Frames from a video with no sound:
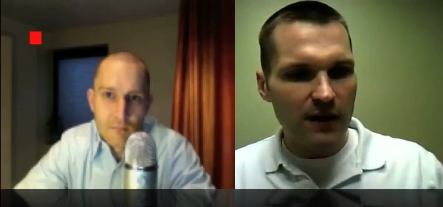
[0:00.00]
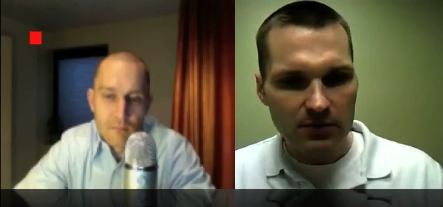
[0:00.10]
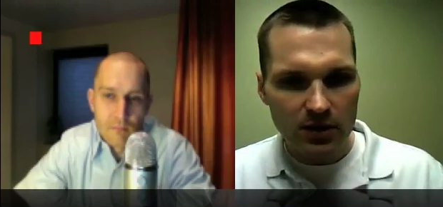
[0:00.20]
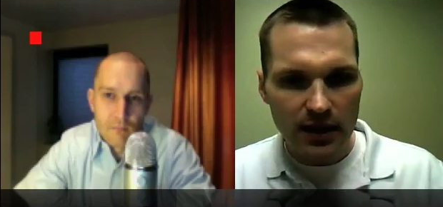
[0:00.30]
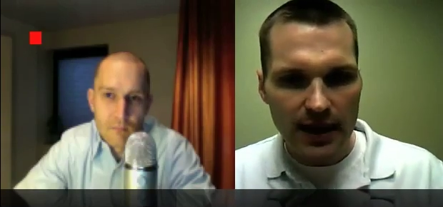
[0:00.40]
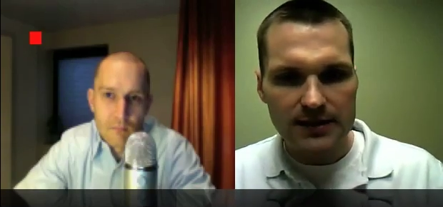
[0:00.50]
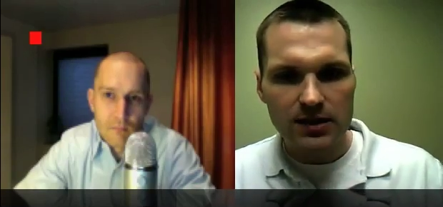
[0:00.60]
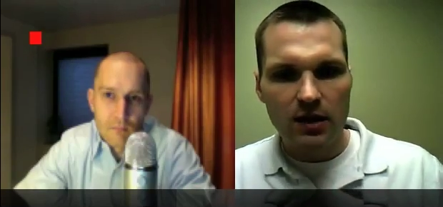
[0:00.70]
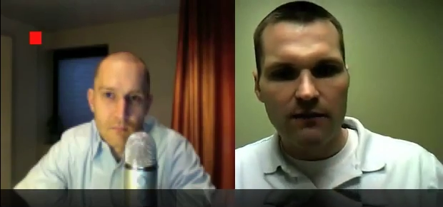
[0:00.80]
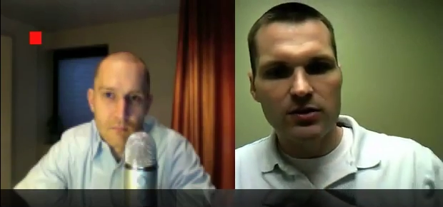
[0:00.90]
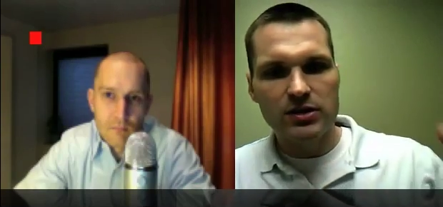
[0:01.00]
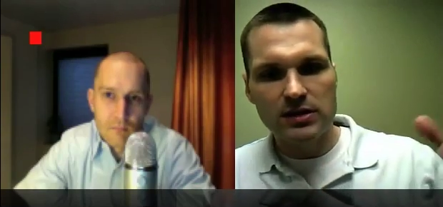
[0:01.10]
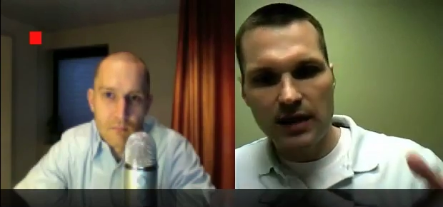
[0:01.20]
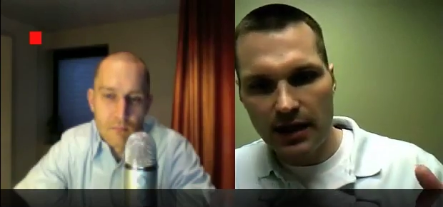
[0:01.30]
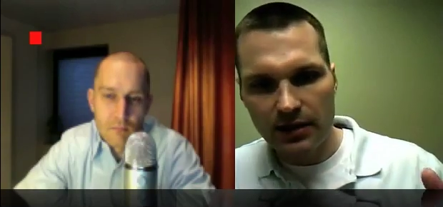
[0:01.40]
Speaker 1: fiberglass
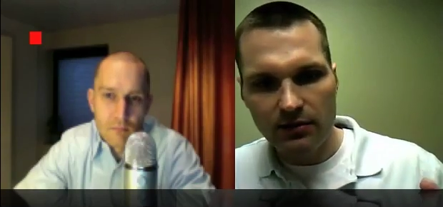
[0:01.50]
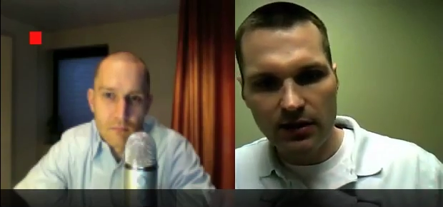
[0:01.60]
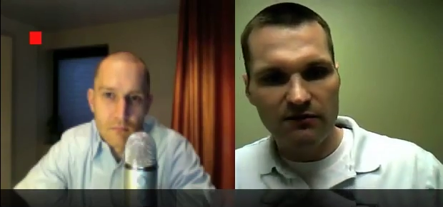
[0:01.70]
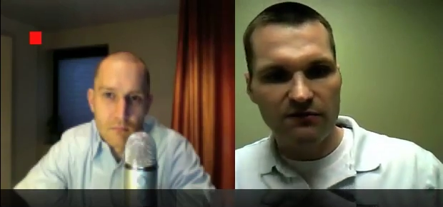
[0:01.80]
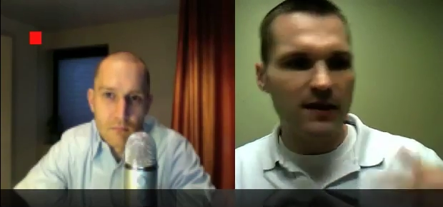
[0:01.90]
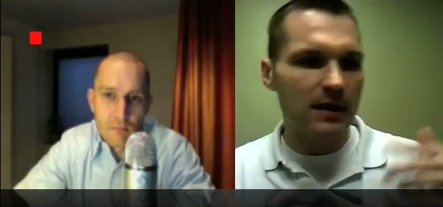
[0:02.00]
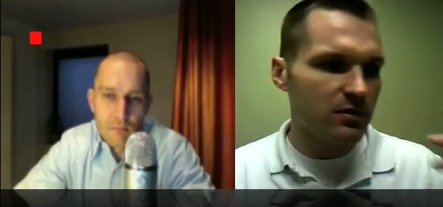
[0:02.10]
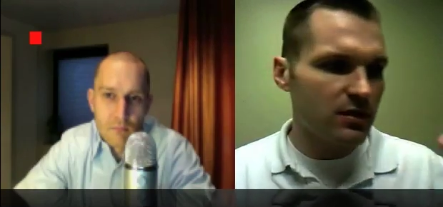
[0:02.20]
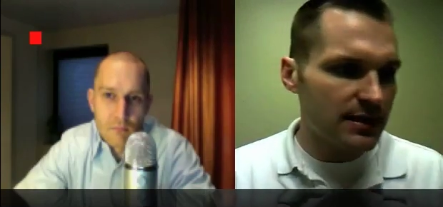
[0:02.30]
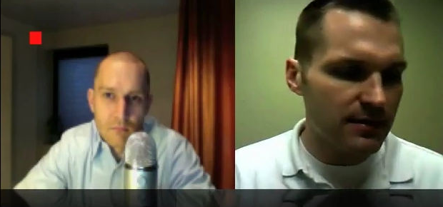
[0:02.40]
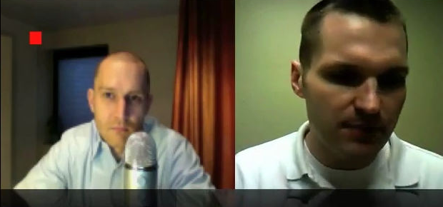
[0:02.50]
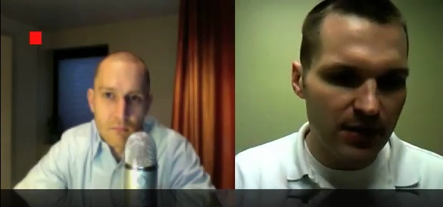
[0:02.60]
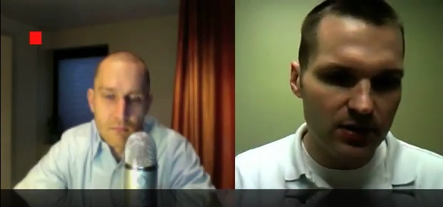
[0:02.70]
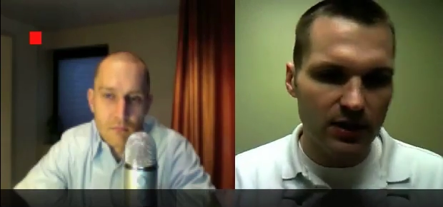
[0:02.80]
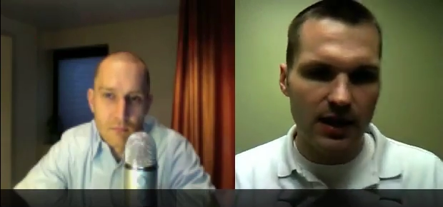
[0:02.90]
versus concrete, fiberglass
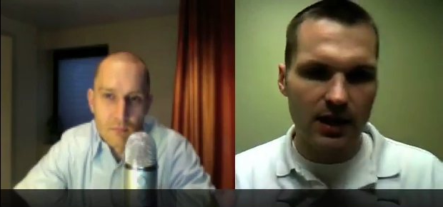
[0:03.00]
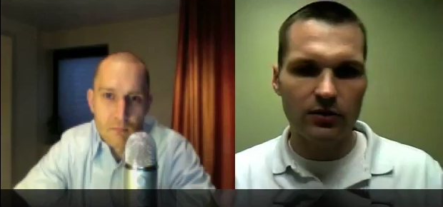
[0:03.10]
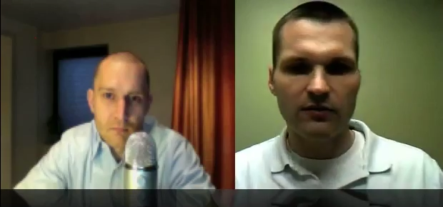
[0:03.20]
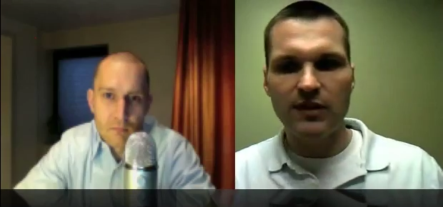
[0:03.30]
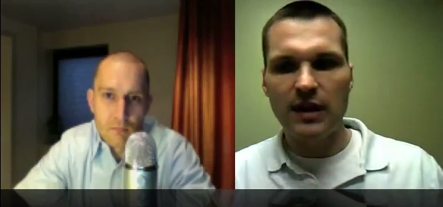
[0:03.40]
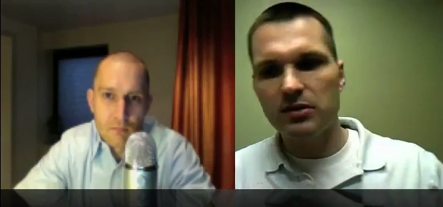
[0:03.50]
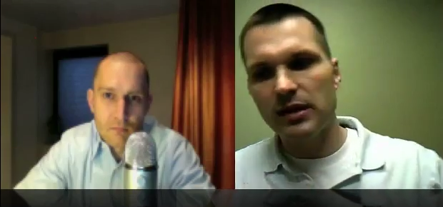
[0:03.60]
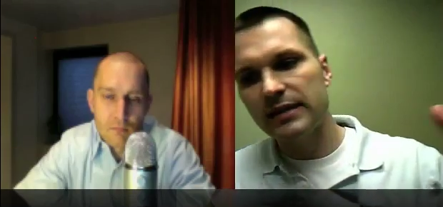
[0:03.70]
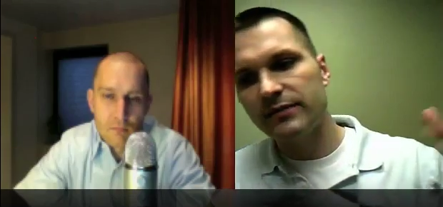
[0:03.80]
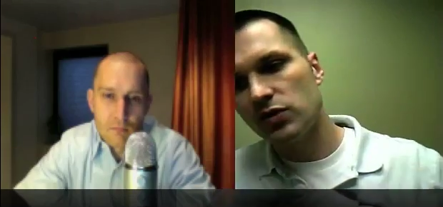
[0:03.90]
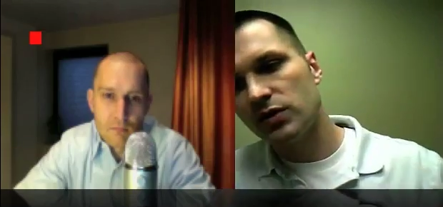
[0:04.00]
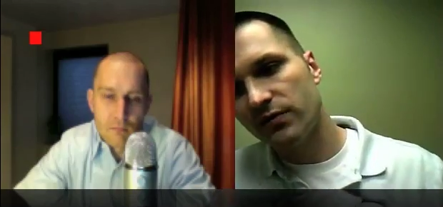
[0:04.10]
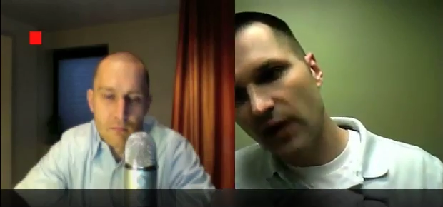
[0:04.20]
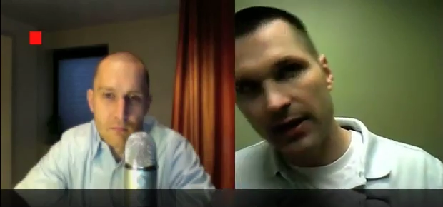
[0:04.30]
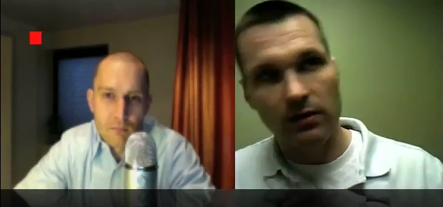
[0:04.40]
compared to concrete, fiberglass
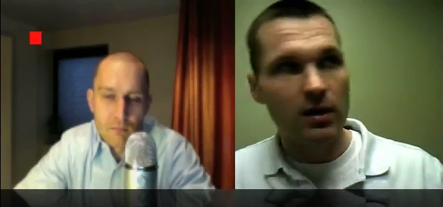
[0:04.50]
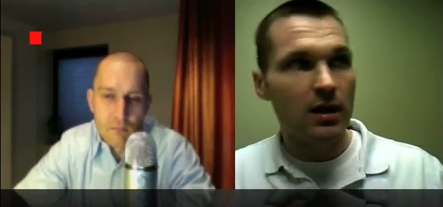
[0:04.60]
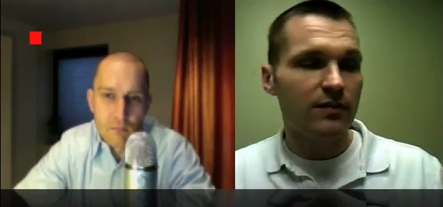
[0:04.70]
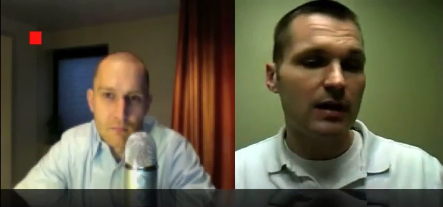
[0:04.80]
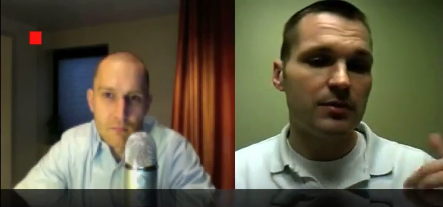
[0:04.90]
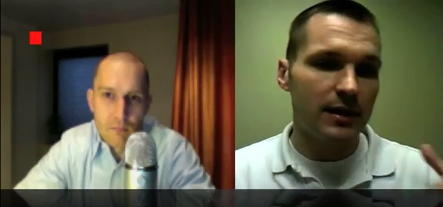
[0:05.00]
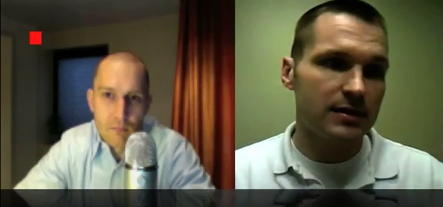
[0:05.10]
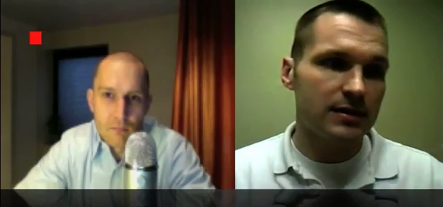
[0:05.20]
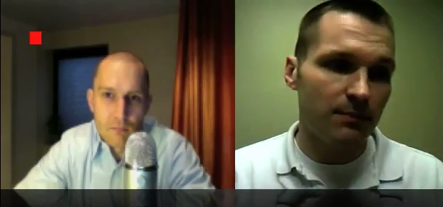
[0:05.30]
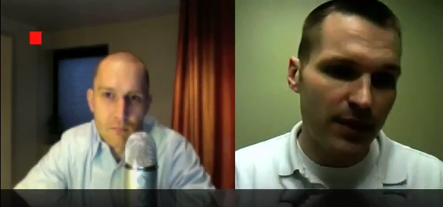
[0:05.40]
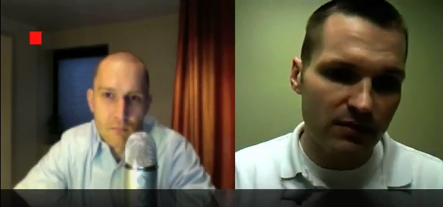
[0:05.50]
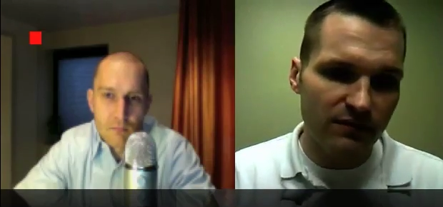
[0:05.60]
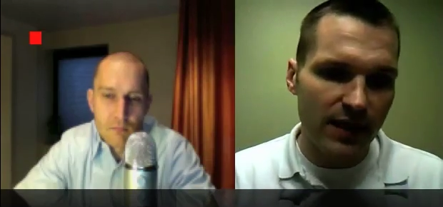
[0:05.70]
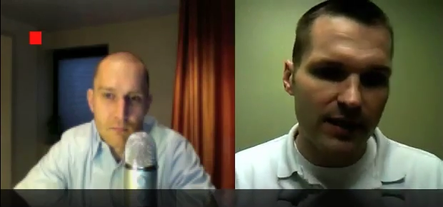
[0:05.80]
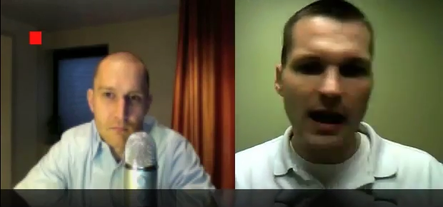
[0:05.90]
versus vinyl, fiberglass
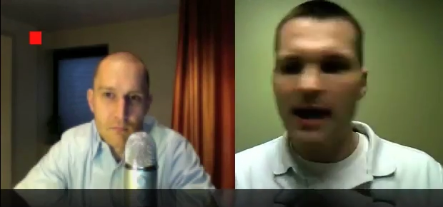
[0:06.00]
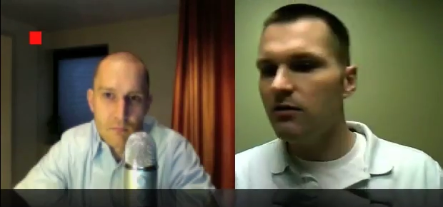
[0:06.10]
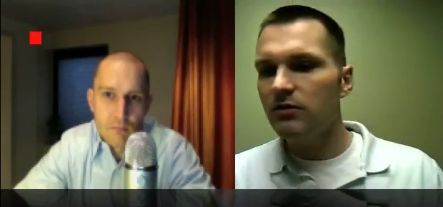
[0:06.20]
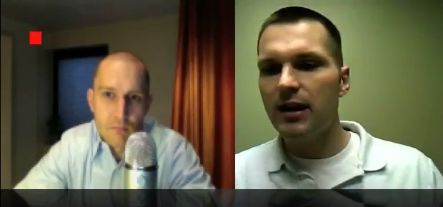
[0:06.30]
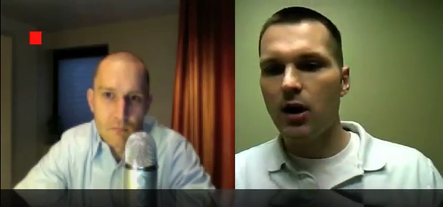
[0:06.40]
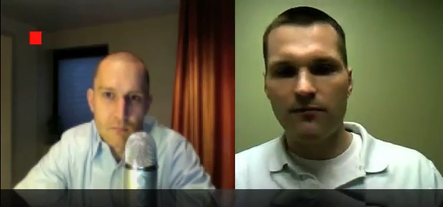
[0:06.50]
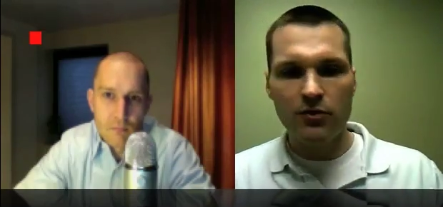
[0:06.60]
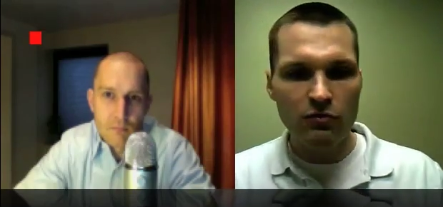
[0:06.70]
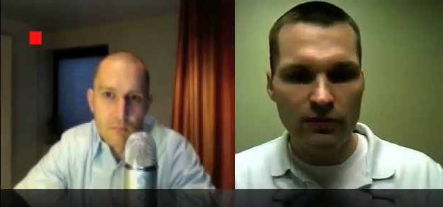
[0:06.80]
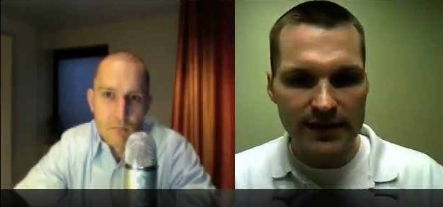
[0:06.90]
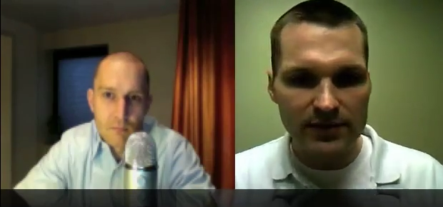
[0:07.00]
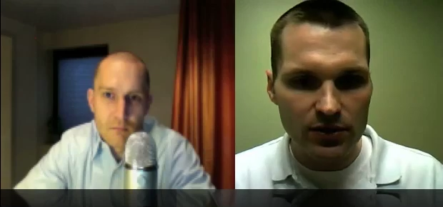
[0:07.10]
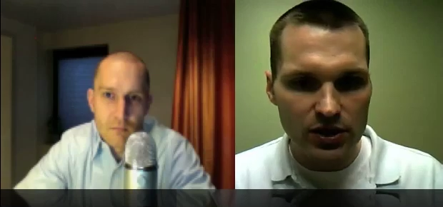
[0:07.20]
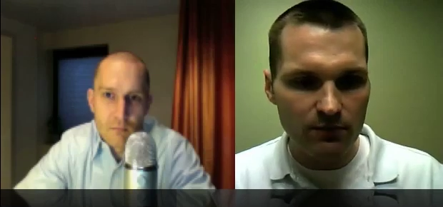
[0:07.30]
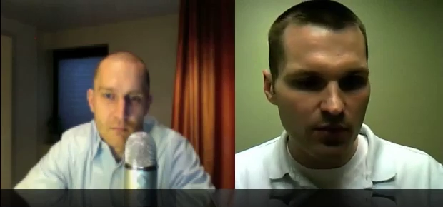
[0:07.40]
compared to vinyl. I don't care. If you're
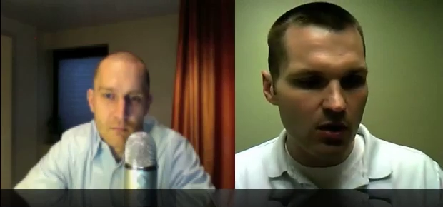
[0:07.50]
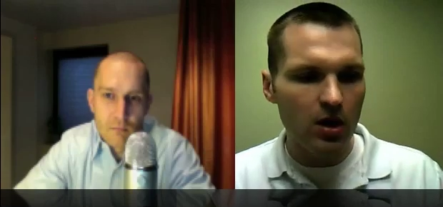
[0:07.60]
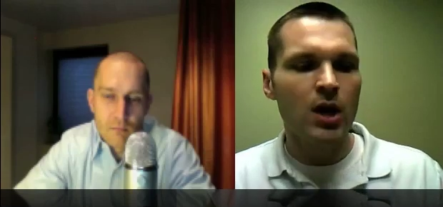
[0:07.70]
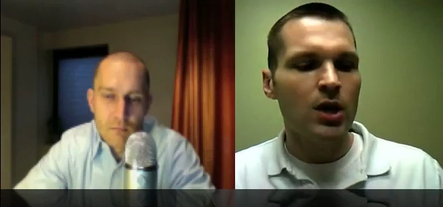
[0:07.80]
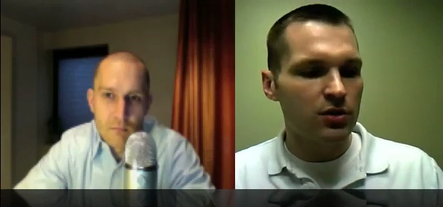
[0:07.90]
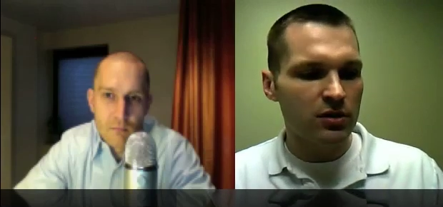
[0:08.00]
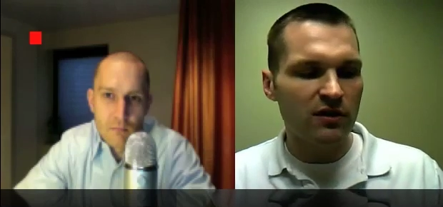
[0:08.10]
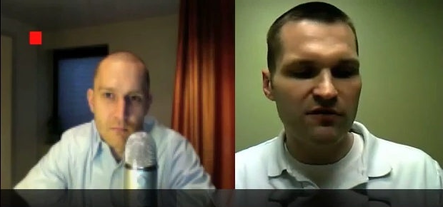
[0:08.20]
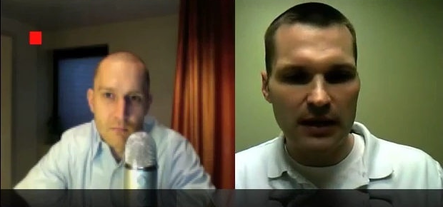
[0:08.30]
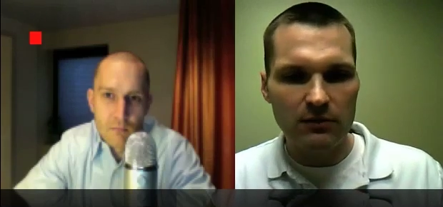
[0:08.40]
researching, bro, you're going to